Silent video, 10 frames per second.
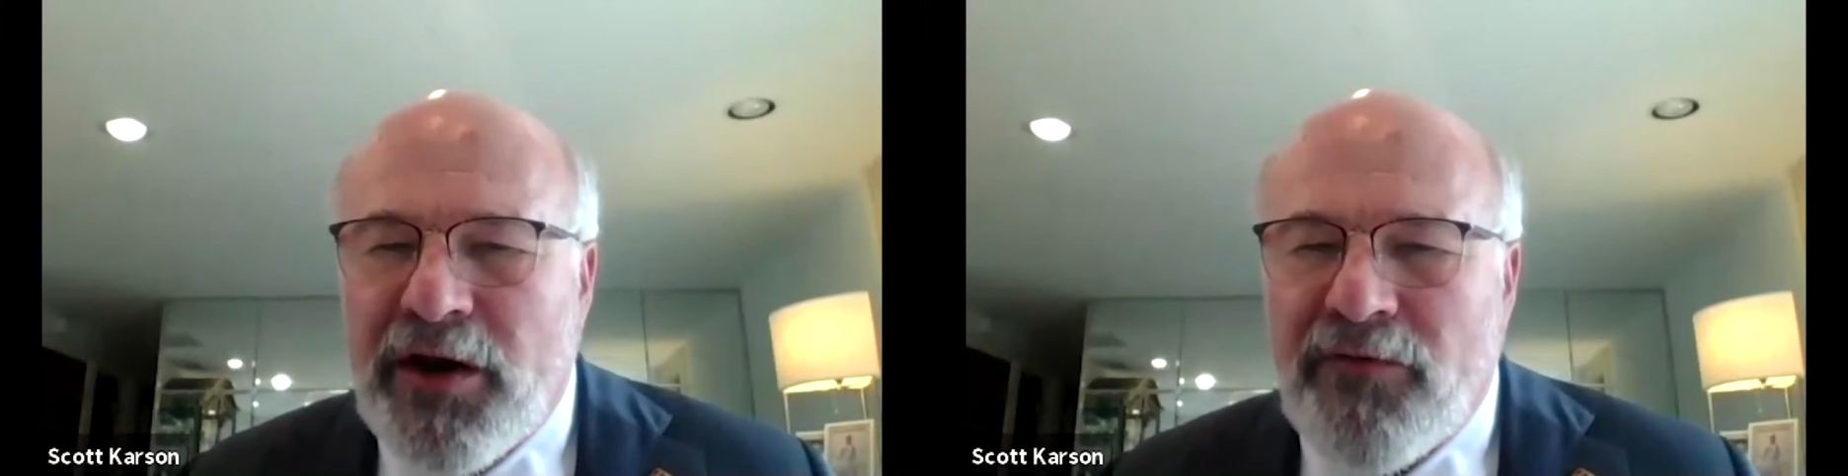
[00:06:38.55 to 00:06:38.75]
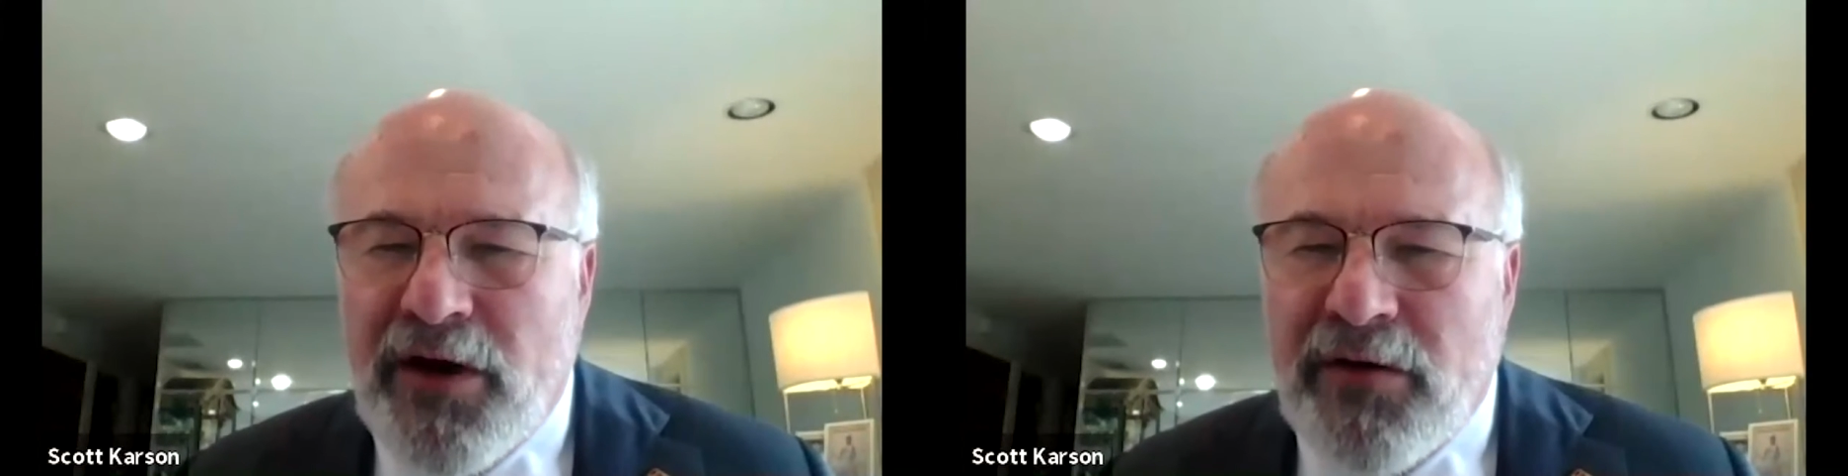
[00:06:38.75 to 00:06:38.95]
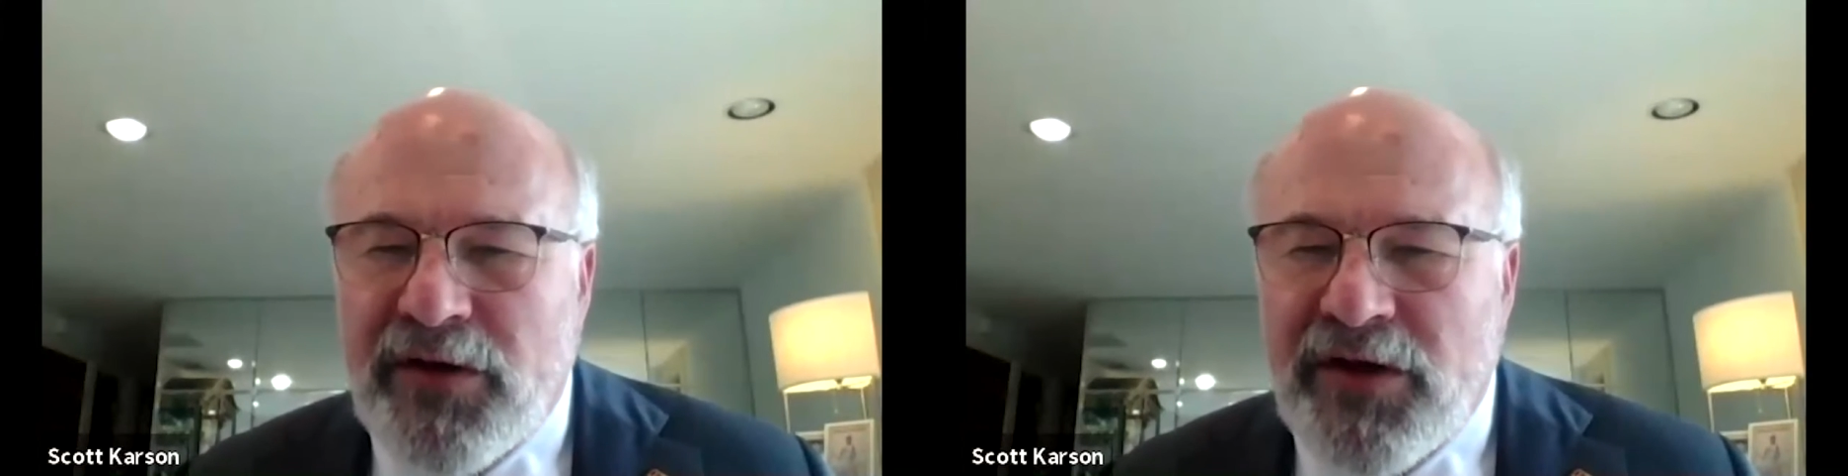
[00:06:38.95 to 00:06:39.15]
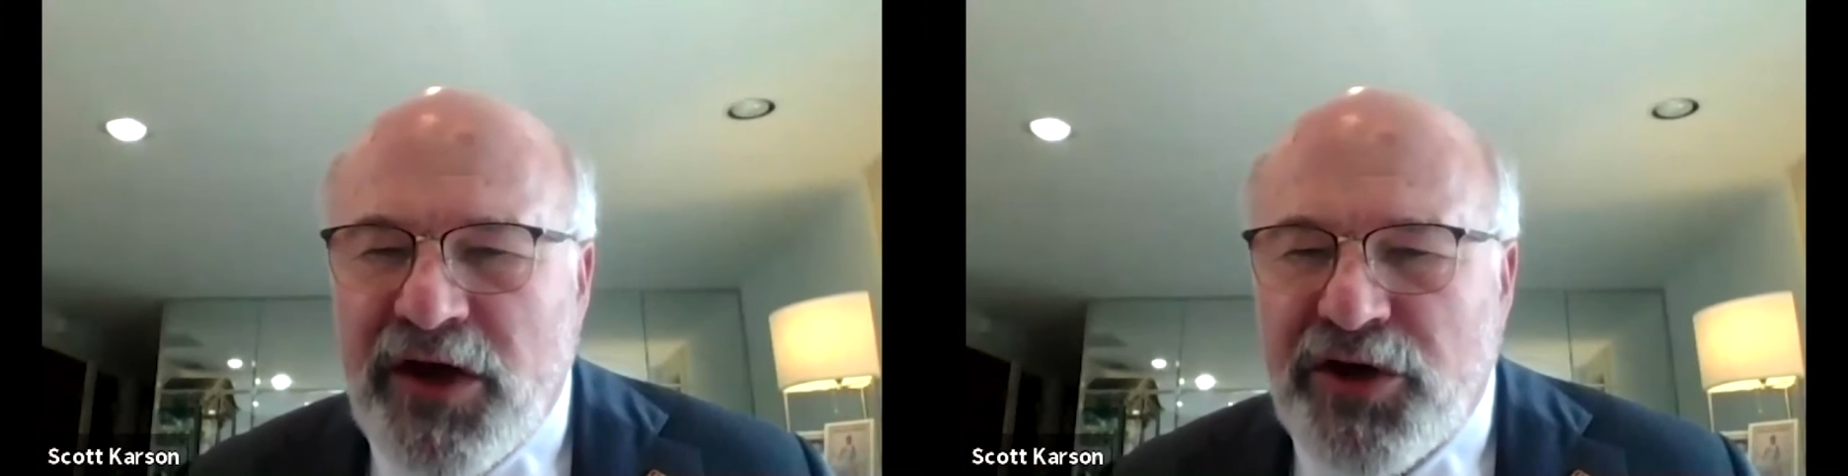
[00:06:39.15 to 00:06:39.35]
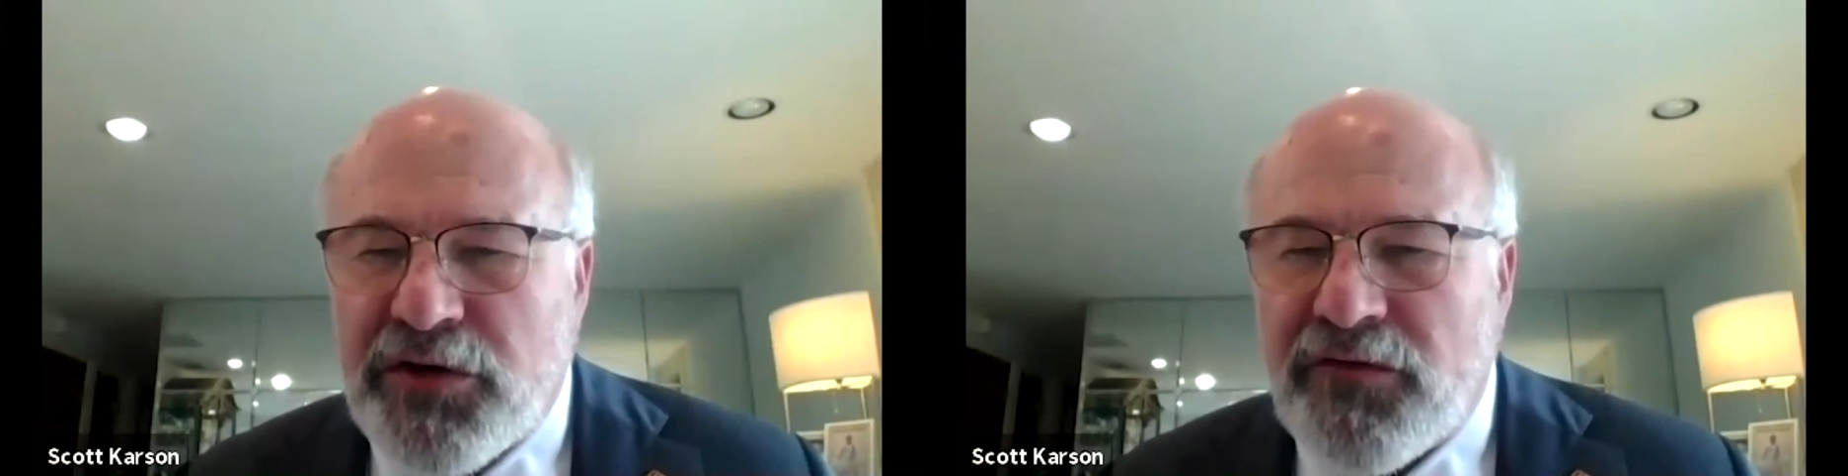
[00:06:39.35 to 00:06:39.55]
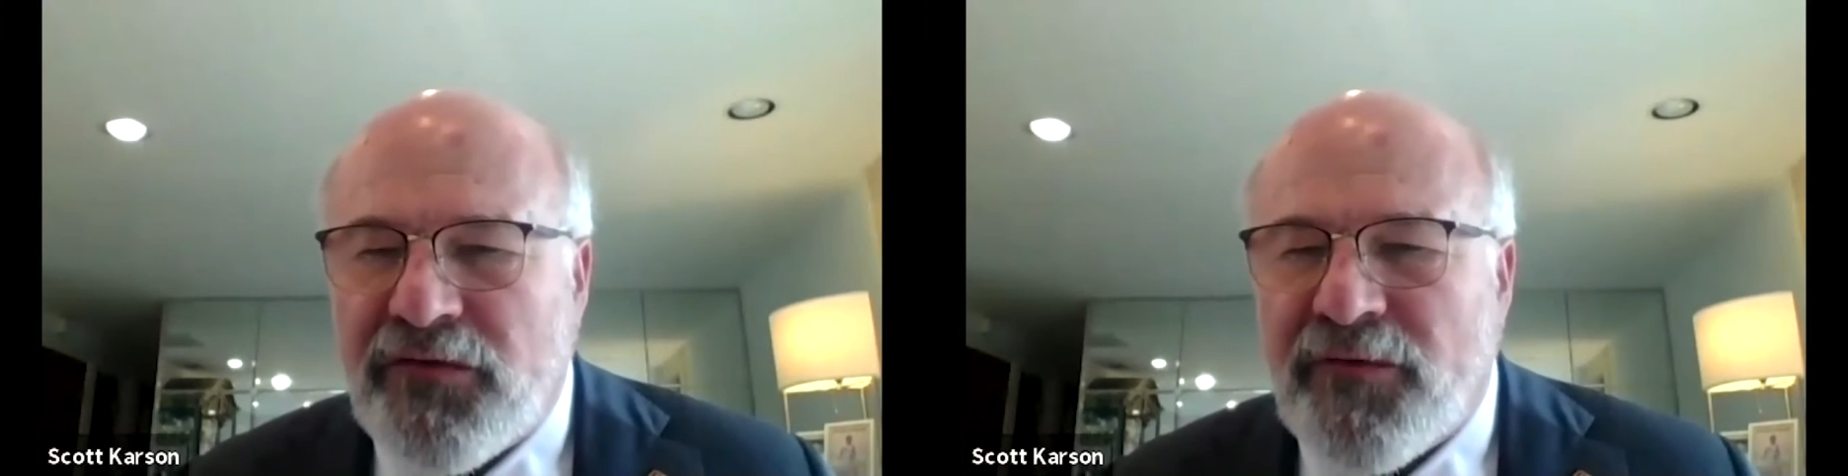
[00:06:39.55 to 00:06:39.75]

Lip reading: and recommendations.